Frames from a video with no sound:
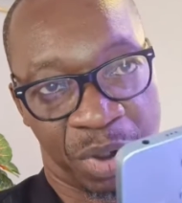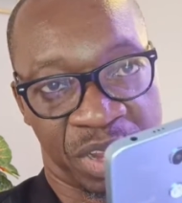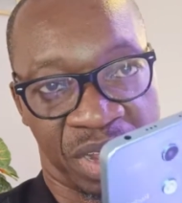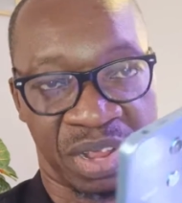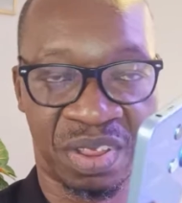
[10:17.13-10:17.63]

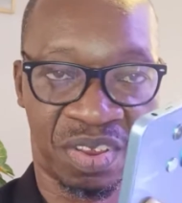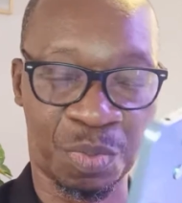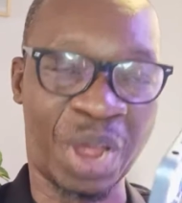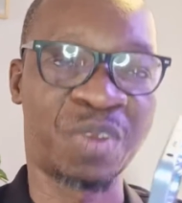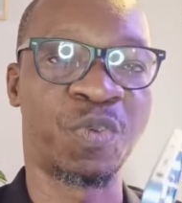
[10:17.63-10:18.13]
budget
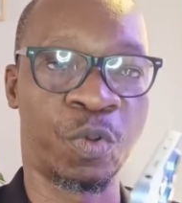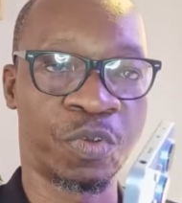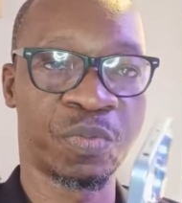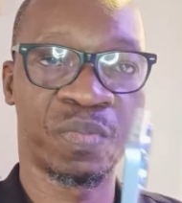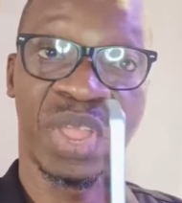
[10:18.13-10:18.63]

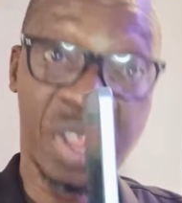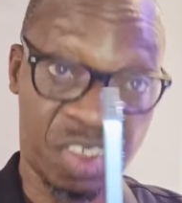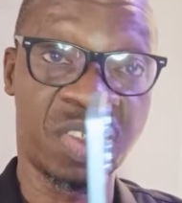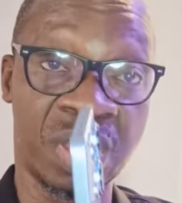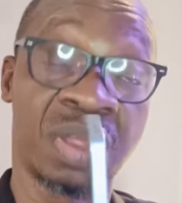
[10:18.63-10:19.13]
smartphone,
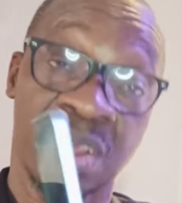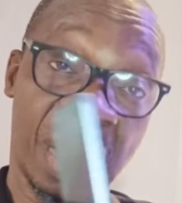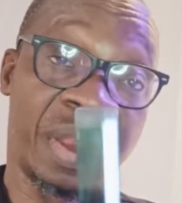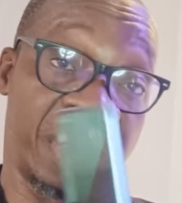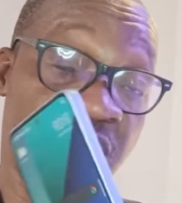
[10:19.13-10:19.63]
it is
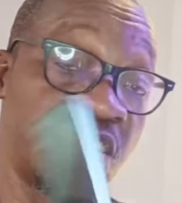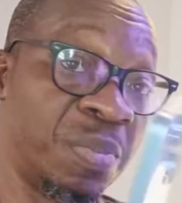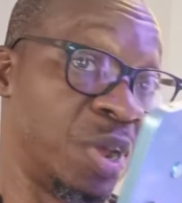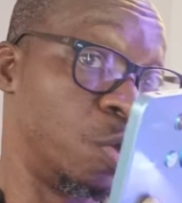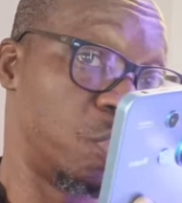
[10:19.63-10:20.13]
an
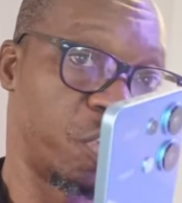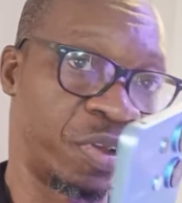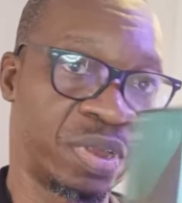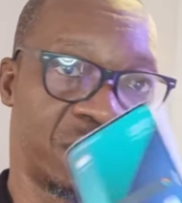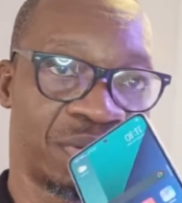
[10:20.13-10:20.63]
extremely good
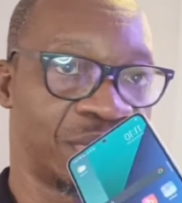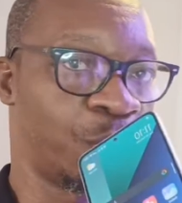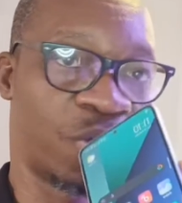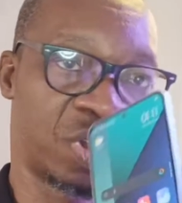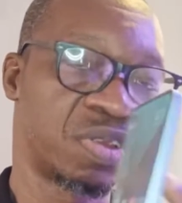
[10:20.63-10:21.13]
choice.
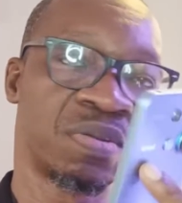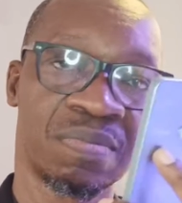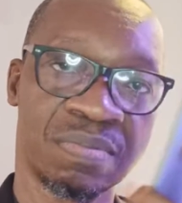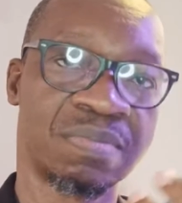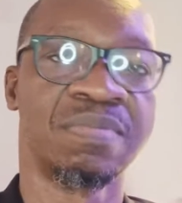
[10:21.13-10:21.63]
It works.
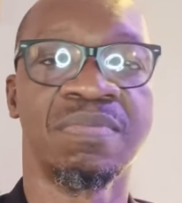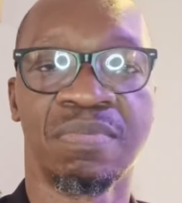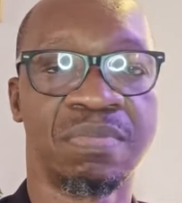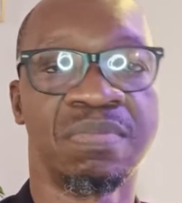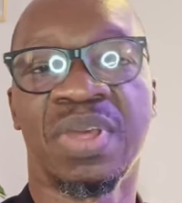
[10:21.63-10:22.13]

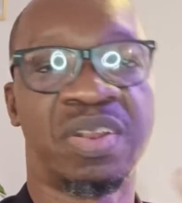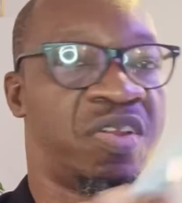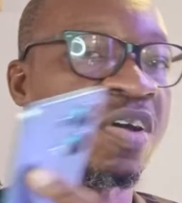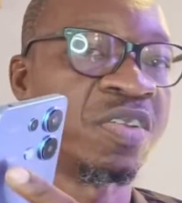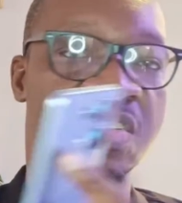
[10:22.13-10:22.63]

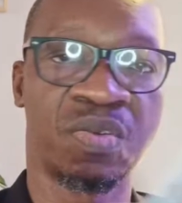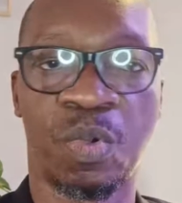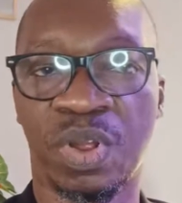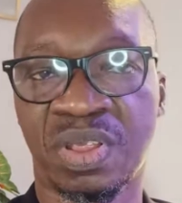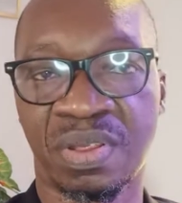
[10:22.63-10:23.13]
It does
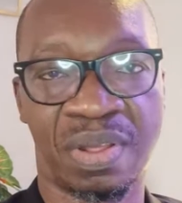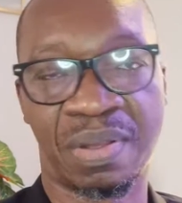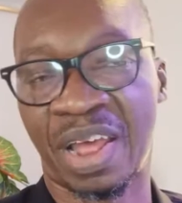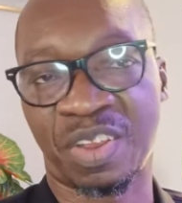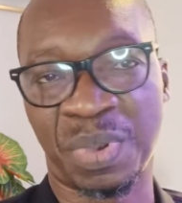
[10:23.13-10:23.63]
what
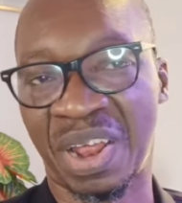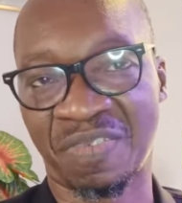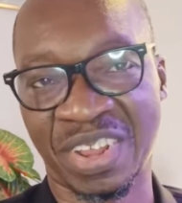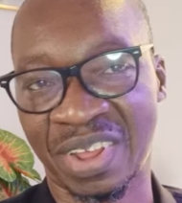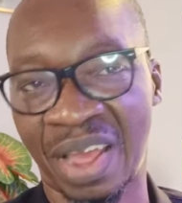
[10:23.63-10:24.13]
has been
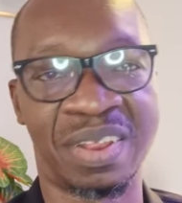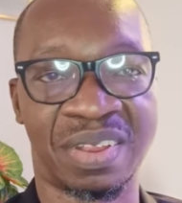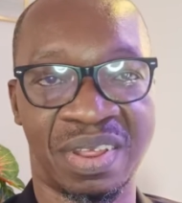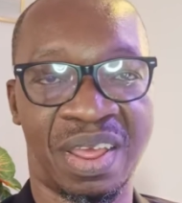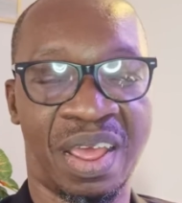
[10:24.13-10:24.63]

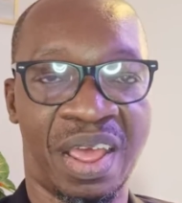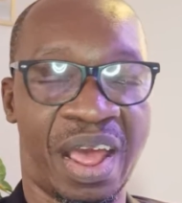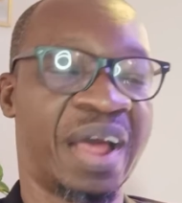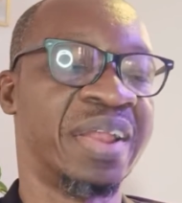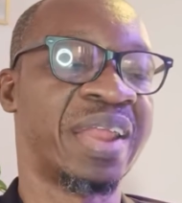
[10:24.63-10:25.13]
advertised,
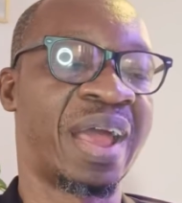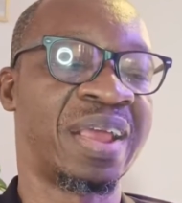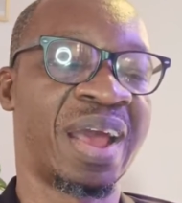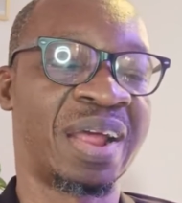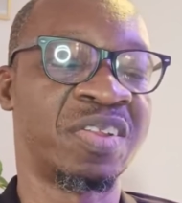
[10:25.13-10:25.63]
and I
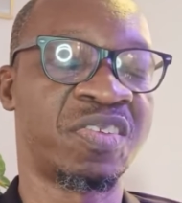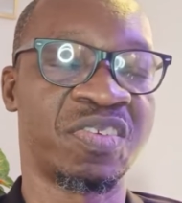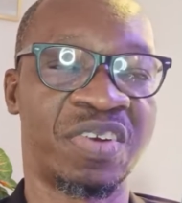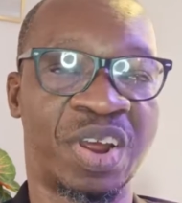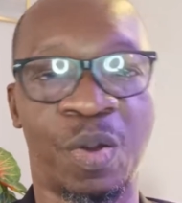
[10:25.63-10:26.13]
can't
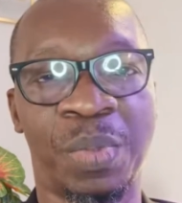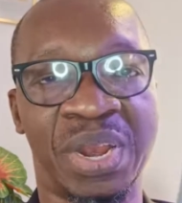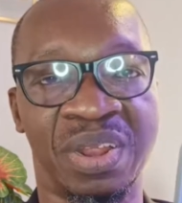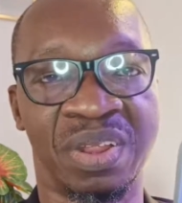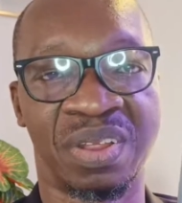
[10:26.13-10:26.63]

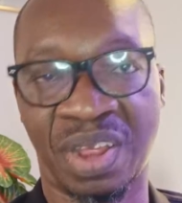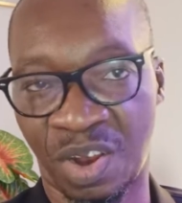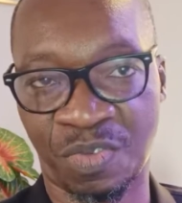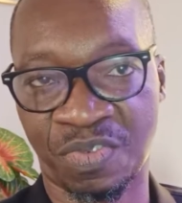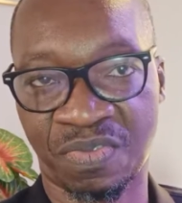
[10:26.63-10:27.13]
recommend it
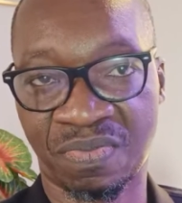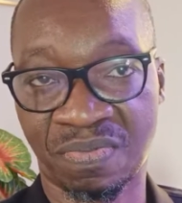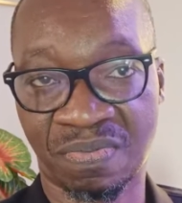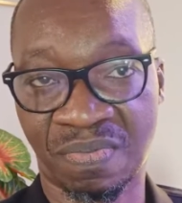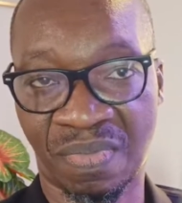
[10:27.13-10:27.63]
enough.
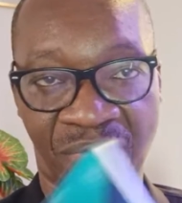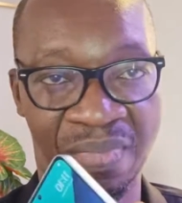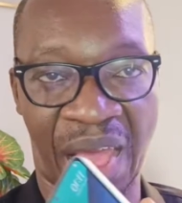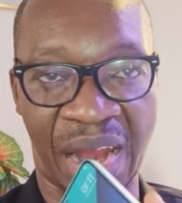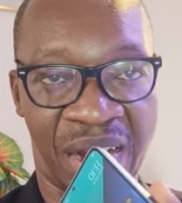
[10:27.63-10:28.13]

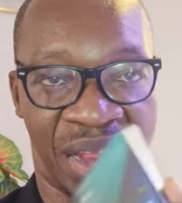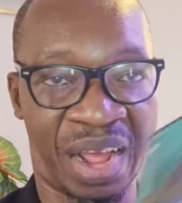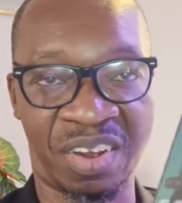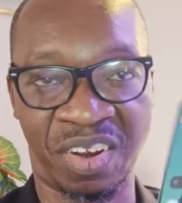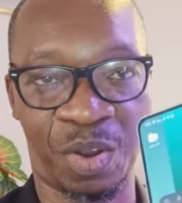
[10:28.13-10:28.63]
I really
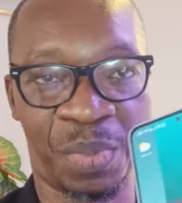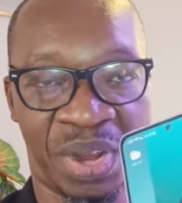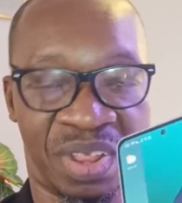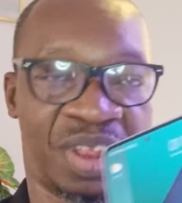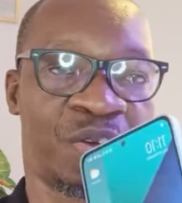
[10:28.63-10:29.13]
can't
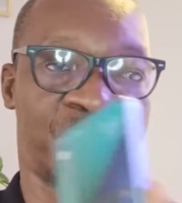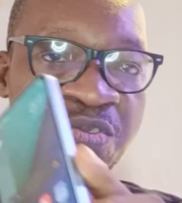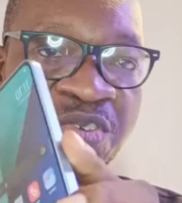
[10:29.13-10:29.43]
recommend it enough.